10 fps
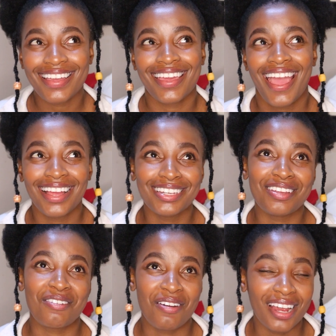
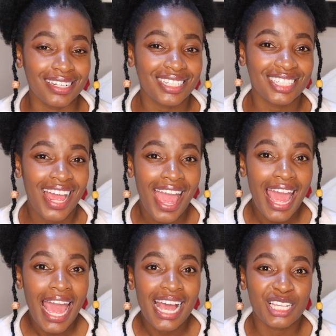Candy Crush
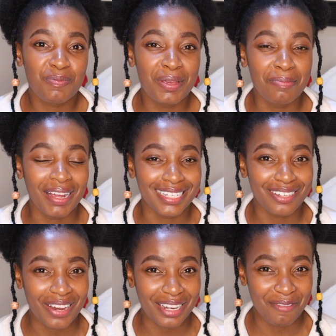has been my
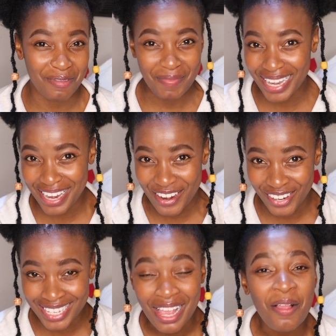distraction for many
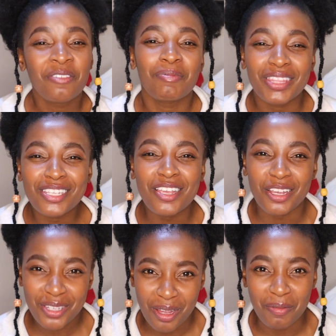years, but this year
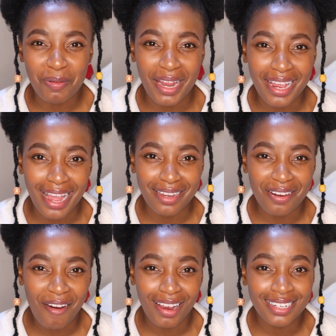I stopped playing
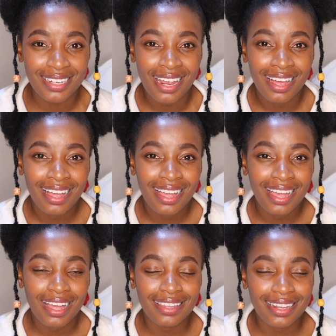Candy Crush
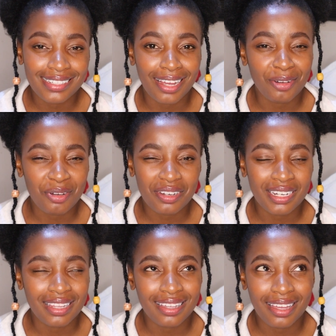and then I downloaded
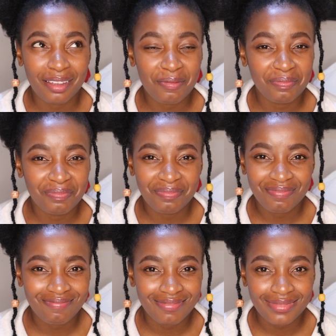another game.
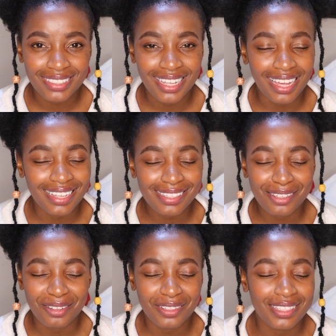Yeah,
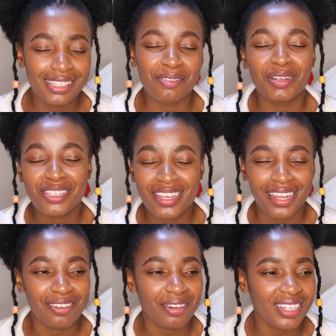so it's similar to
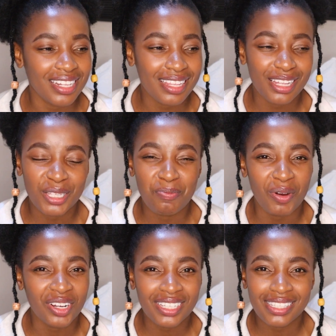Candy Crush. I think it's
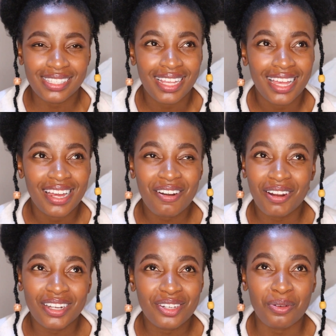Box
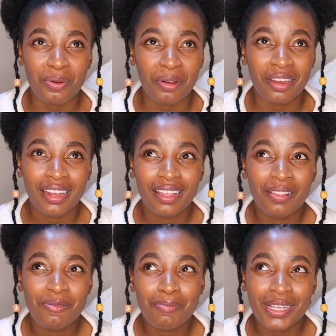Crush or
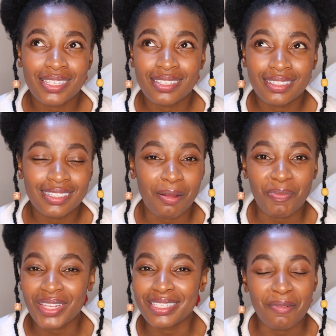Puzzle,
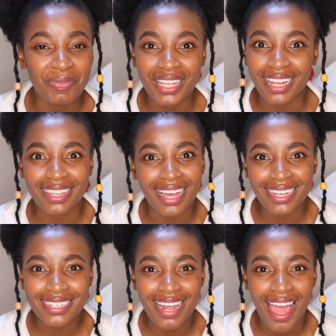something like
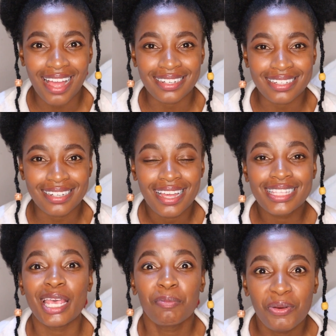that. And
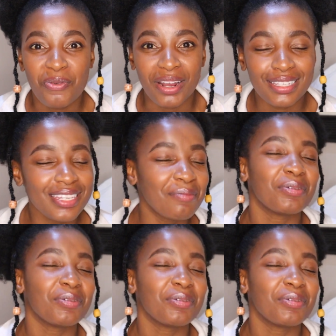Temple Run